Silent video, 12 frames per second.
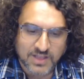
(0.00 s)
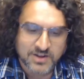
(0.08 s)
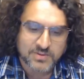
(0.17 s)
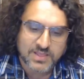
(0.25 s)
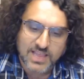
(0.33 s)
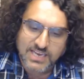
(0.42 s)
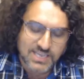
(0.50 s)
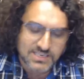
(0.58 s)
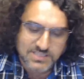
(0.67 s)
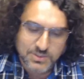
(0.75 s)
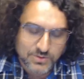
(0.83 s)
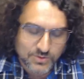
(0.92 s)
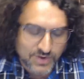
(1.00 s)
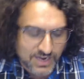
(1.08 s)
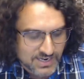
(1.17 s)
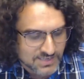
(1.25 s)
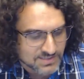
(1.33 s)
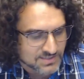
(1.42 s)
and I've been like texting with you
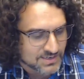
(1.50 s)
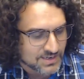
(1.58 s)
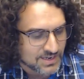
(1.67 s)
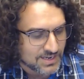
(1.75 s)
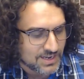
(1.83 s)
guys, and